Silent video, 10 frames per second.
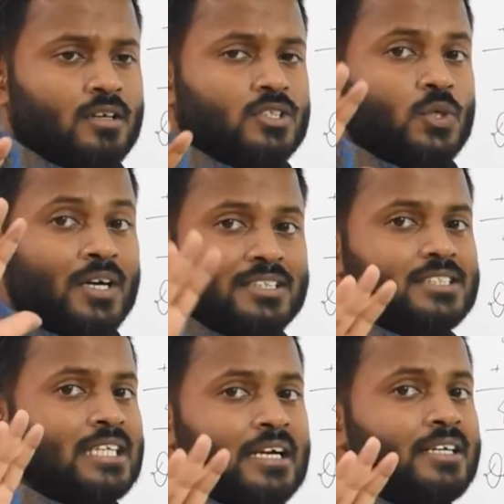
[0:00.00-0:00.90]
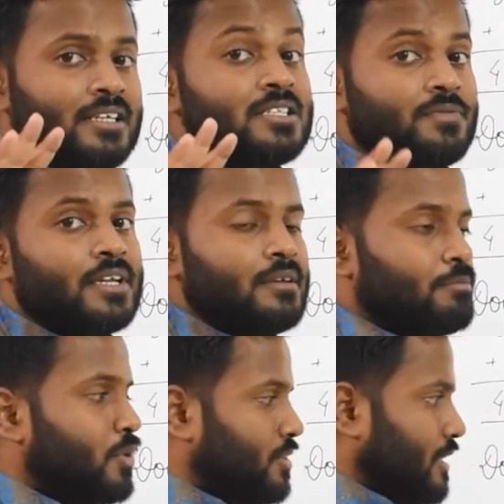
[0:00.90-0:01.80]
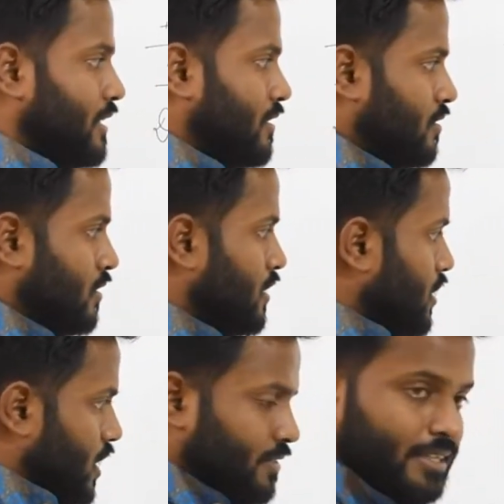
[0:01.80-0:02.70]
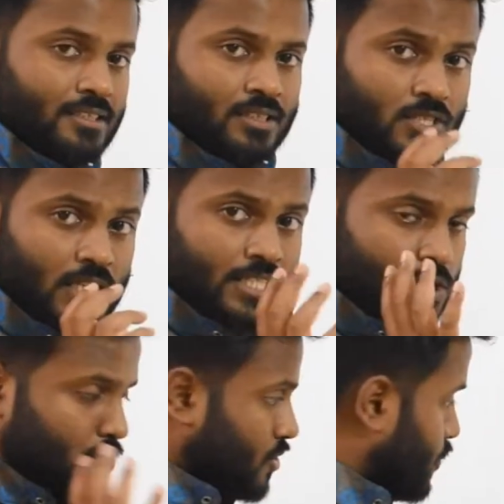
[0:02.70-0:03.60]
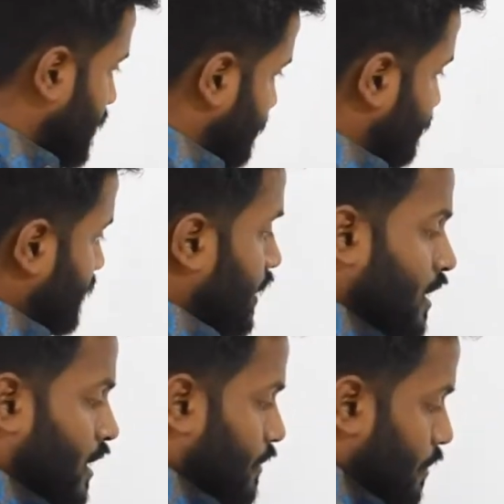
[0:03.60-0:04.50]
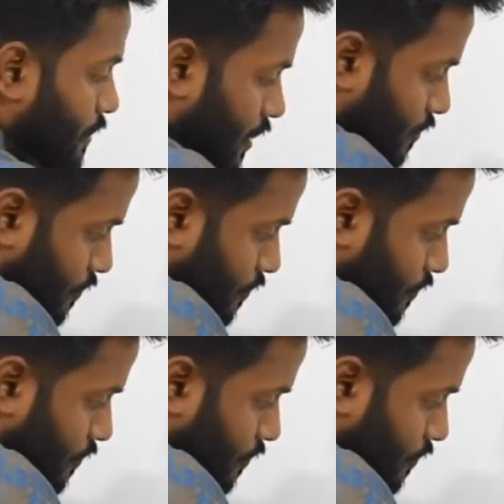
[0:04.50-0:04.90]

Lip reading: So understanding is very important here, right? So let's do slowly. Remember,